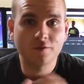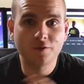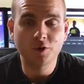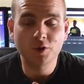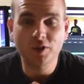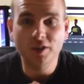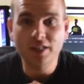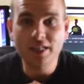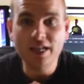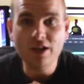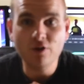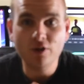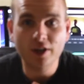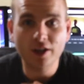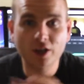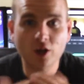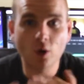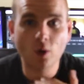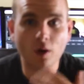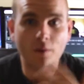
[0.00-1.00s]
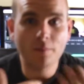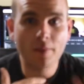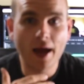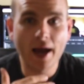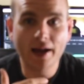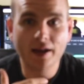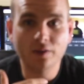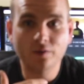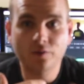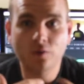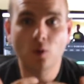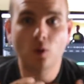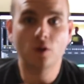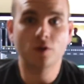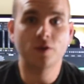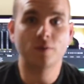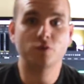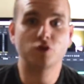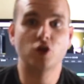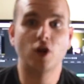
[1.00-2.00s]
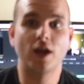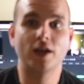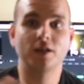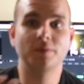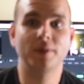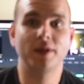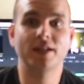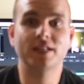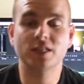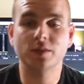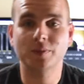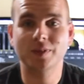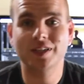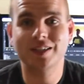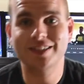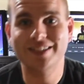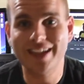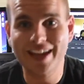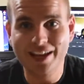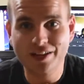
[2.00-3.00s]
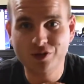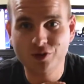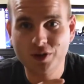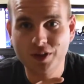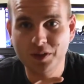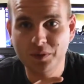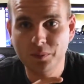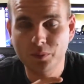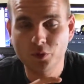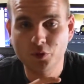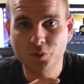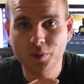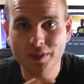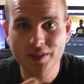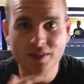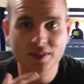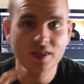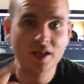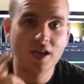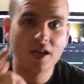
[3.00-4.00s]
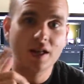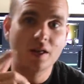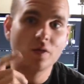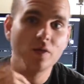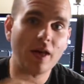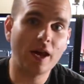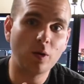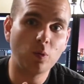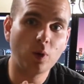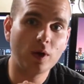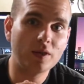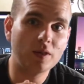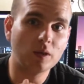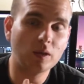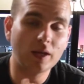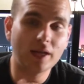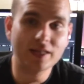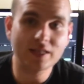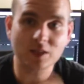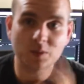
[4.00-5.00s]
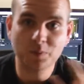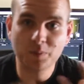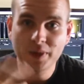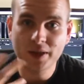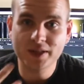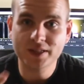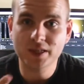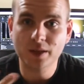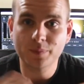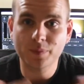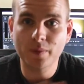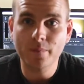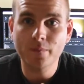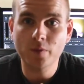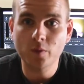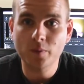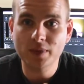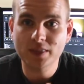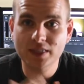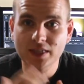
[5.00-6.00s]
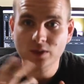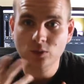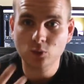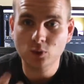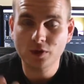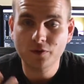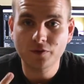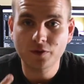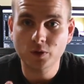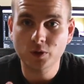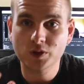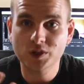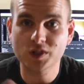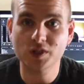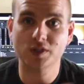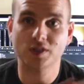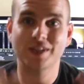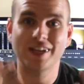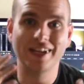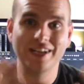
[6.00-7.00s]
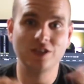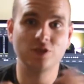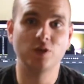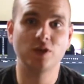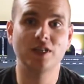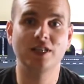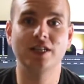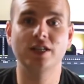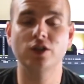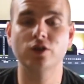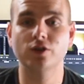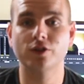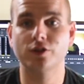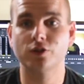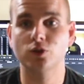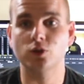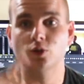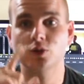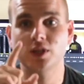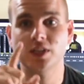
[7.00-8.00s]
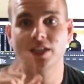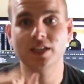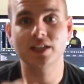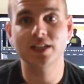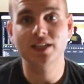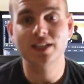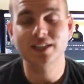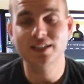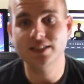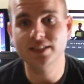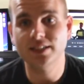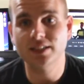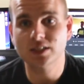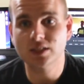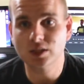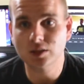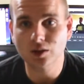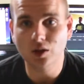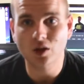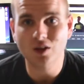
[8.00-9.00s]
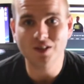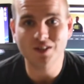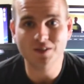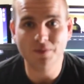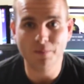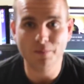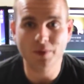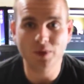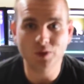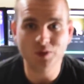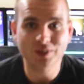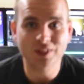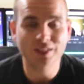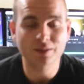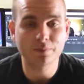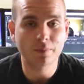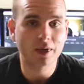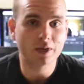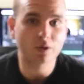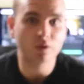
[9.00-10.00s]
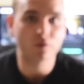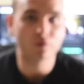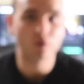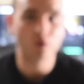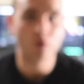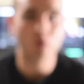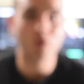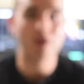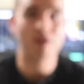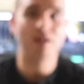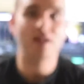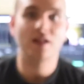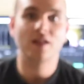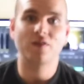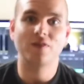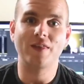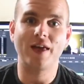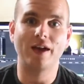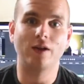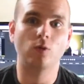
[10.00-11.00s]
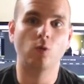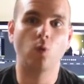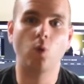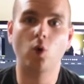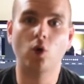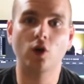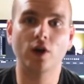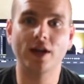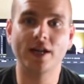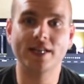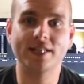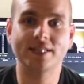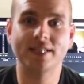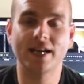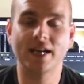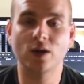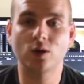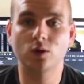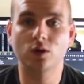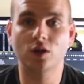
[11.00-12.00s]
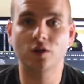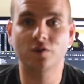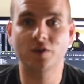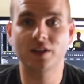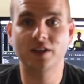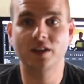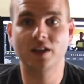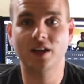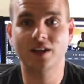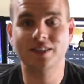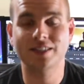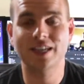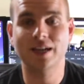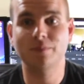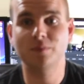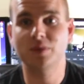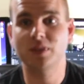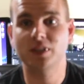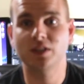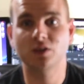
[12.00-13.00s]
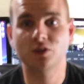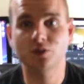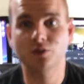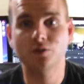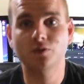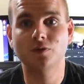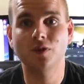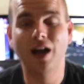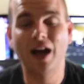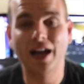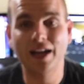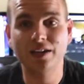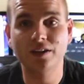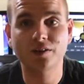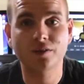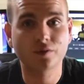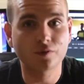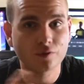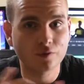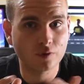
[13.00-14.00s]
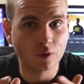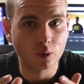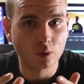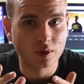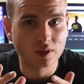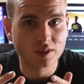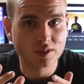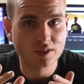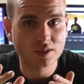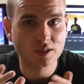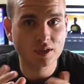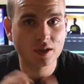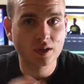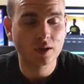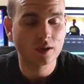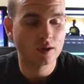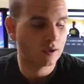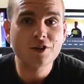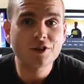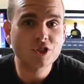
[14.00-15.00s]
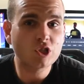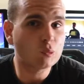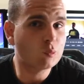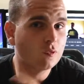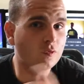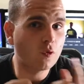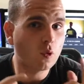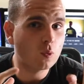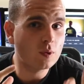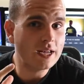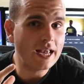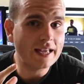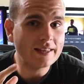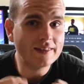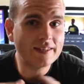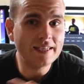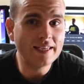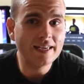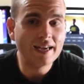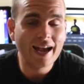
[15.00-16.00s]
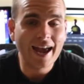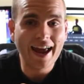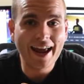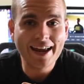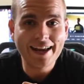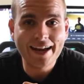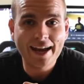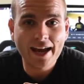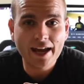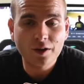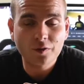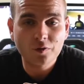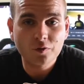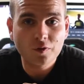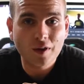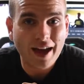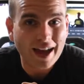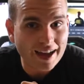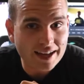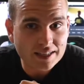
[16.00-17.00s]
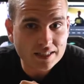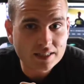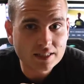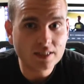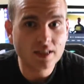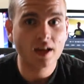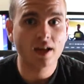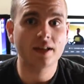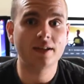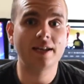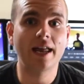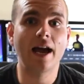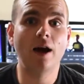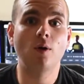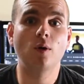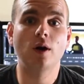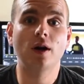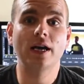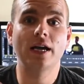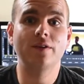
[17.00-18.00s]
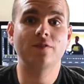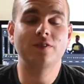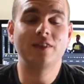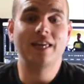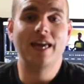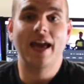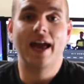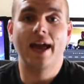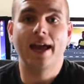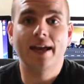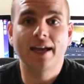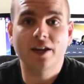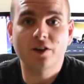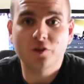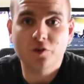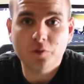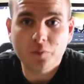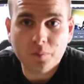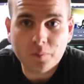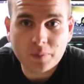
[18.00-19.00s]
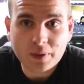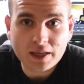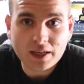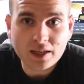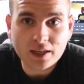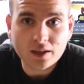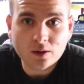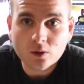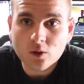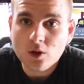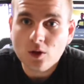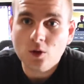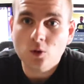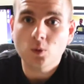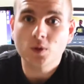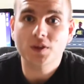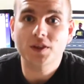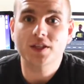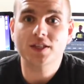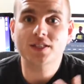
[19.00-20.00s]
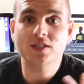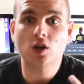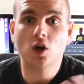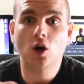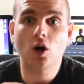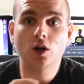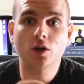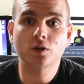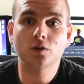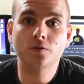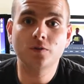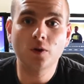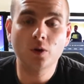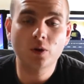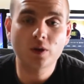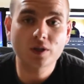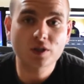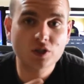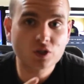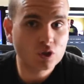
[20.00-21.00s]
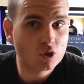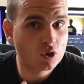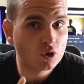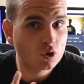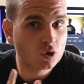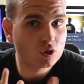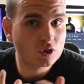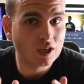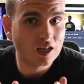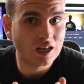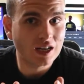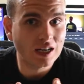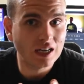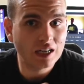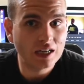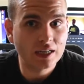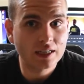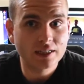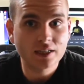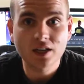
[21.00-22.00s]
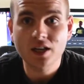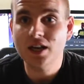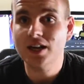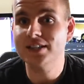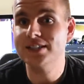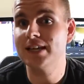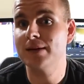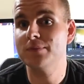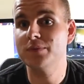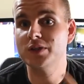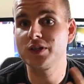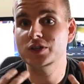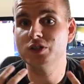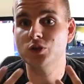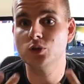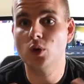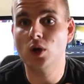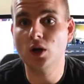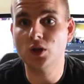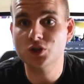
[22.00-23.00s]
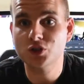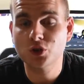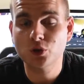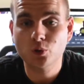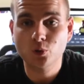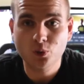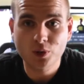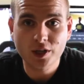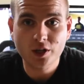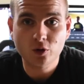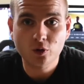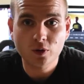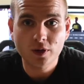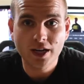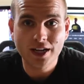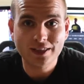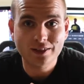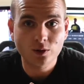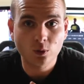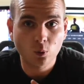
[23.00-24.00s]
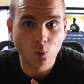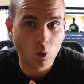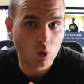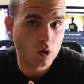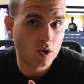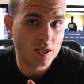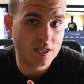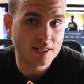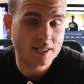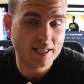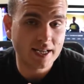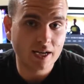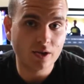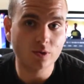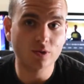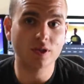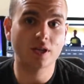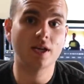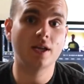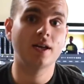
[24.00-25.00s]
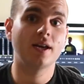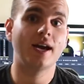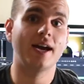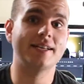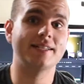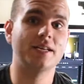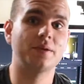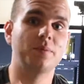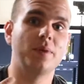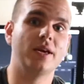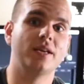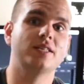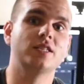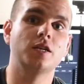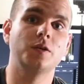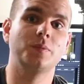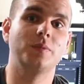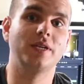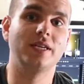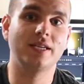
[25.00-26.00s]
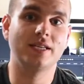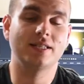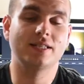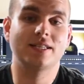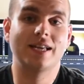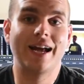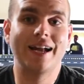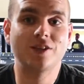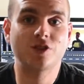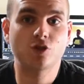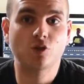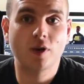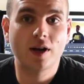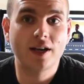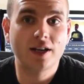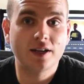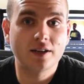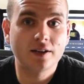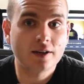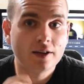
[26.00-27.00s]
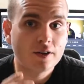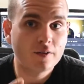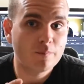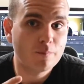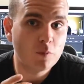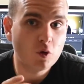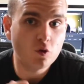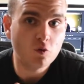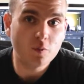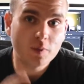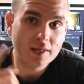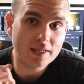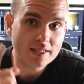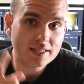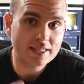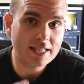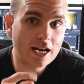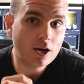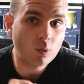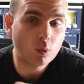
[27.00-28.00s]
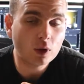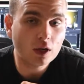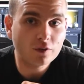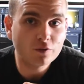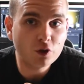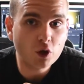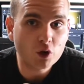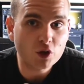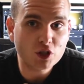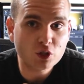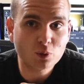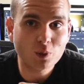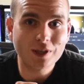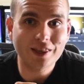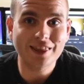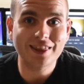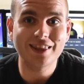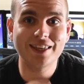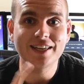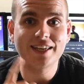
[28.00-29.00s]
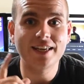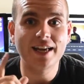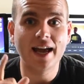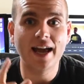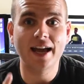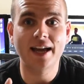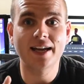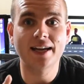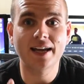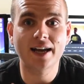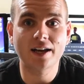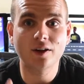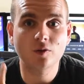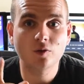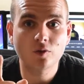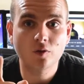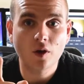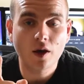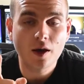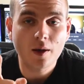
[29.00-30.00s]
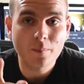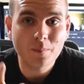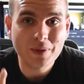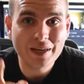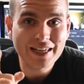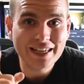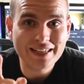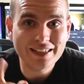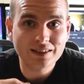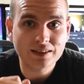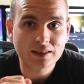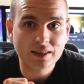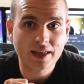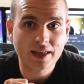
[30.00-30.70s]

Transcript: You can hear it going back and forth. I'm trying to make some exaggerated movements. That way the lens picks up the movements and refocuses, and you can hear through the DSLR's built-in microphone that whirring sound of it attempting to find focus. So before we had the AF-S, now I have the AF-P with its autofocus turned on, attempting to also recreate the whirring sound as I make some exaggerated movements. Now, what I've noticed with the AF-P